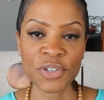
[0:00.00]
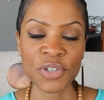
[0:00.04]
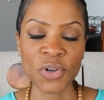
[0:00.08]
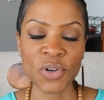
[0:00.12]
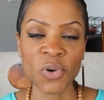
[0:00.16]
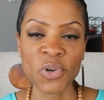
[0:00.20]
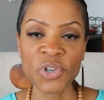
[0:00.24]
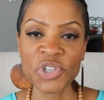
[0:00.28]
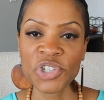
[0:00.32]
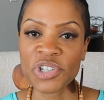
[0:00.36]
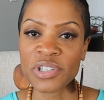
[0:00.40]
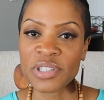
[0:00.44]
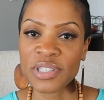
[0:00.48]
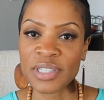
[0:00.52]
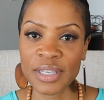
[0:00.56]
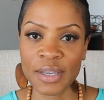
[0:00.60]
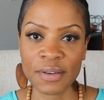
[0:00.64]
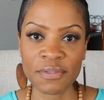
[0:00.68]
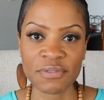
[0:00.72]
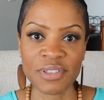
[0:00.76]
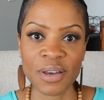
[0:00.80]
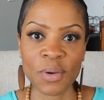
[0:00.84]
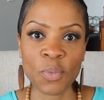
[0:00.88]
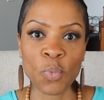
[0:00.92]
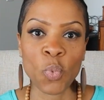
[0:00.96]
Don't just
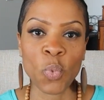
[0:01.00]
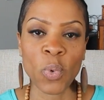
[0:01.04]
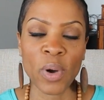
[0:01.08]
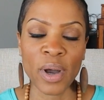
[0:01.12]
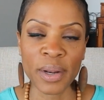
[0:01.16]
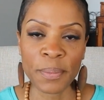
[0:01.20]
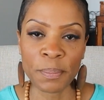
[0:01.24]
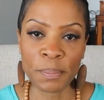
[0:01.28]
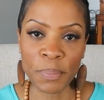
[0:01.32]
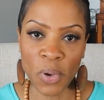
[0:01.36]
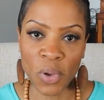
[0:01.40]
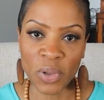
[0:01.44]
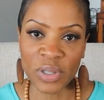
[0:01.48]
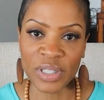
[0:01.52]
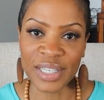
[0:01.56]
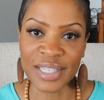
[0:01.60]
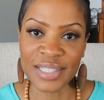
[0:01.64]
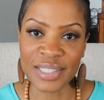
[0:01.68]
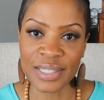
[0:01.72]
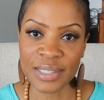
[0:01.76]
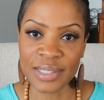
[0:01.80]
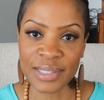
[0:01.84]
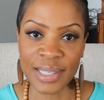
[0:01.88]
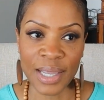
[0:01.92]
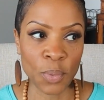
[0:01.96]
give them one
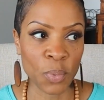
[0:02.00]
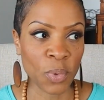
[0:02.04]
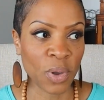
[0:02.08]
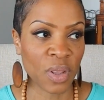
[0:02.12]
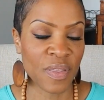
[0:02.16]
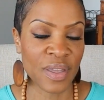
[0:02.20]
bolus and say, well,